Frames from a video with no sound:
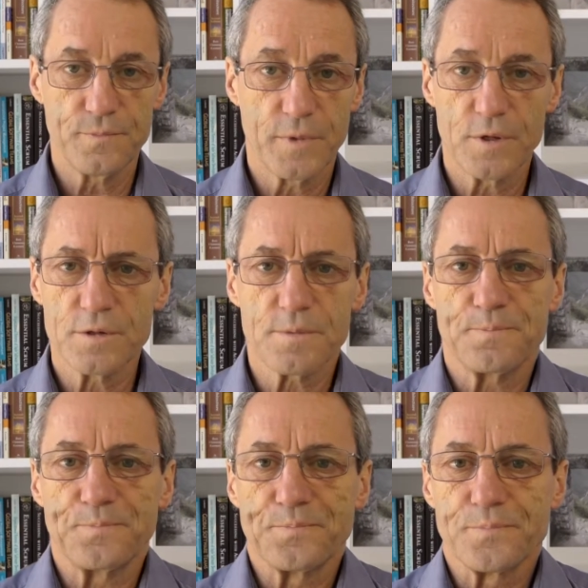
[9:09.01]
because
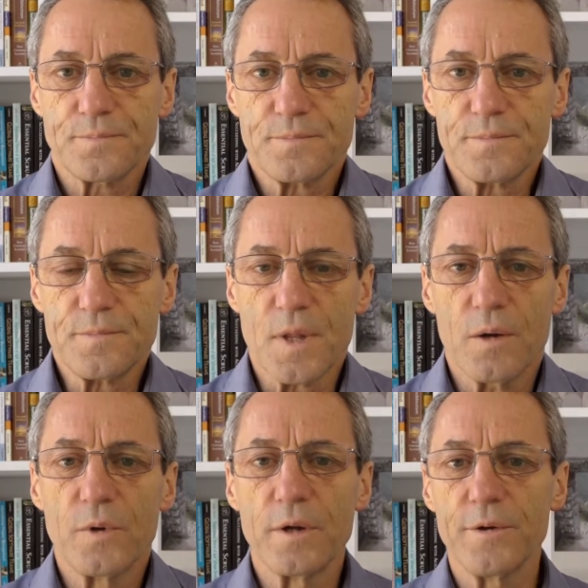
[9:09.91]

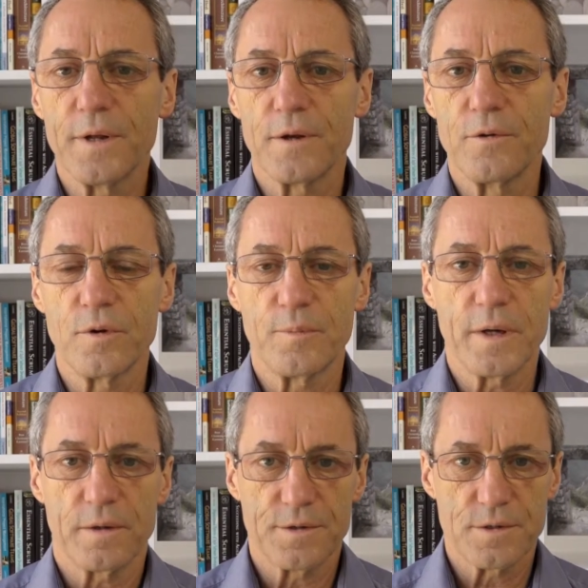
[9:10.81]
we learn how to do it
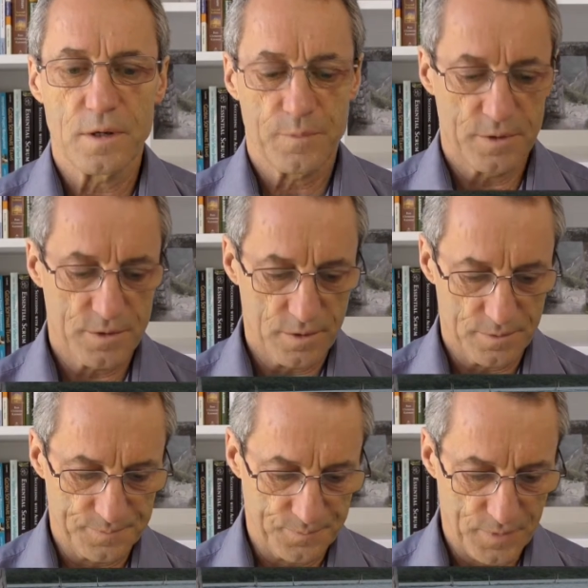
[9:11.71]
better as time goes on.